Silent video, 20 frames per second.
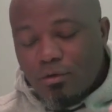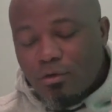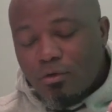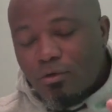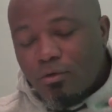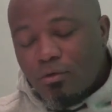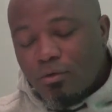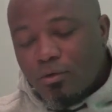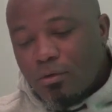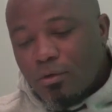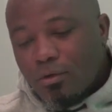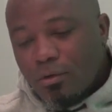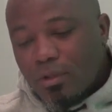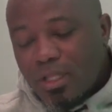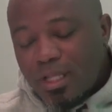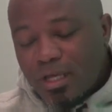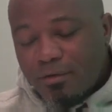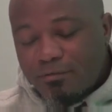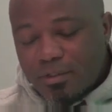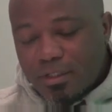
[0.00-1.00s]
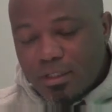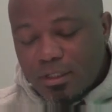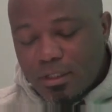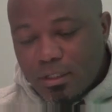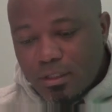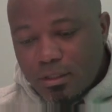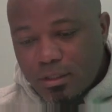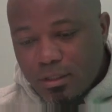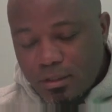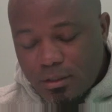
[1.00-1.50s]
who left
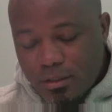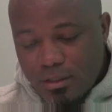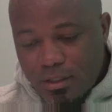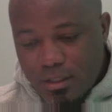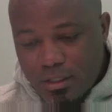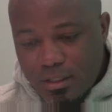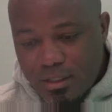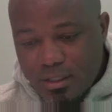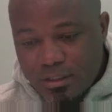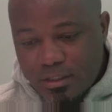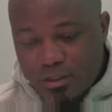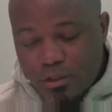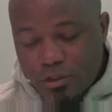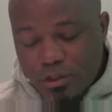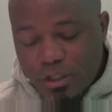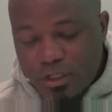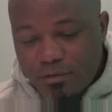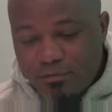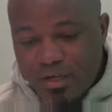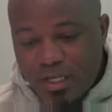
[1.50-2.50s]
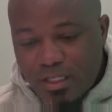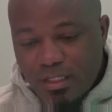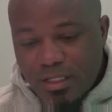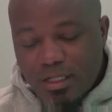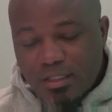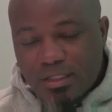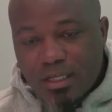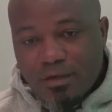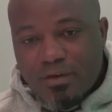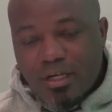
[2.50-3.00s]
the social event
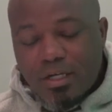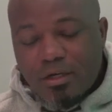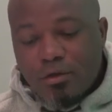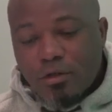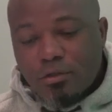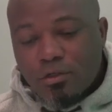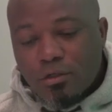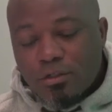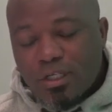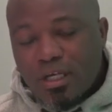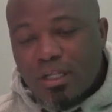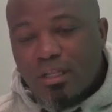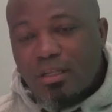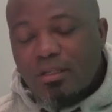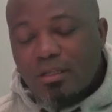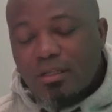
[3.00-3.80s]
at Safari Court Hotel